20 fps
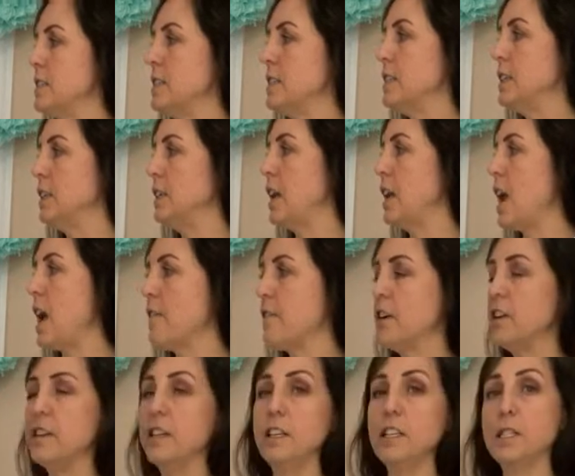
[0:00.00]
see
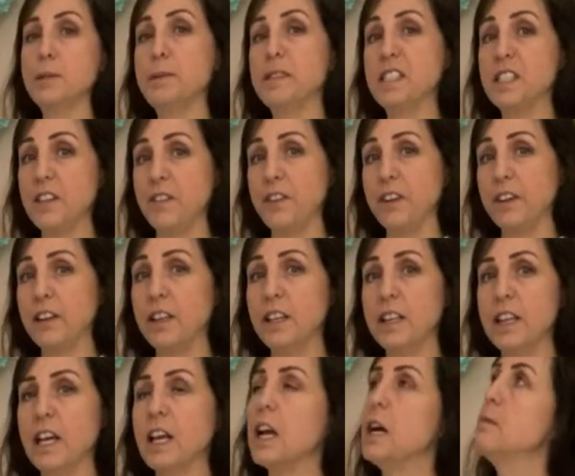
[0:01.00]
everything specifically
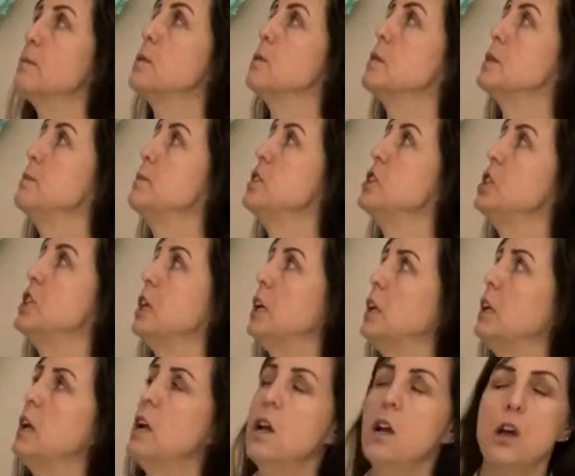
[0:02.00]
that comes with the
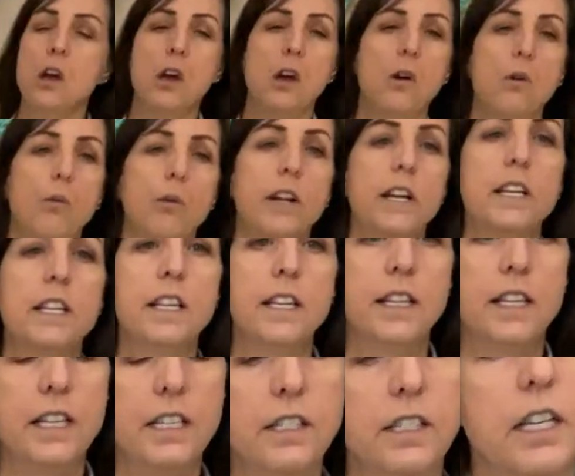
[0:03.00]
machine. One of the
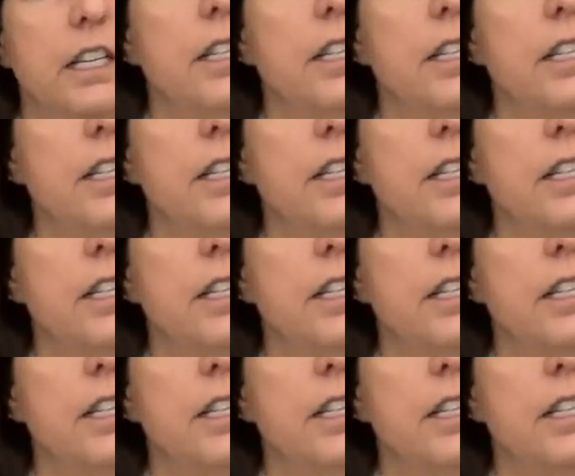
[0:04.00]
things I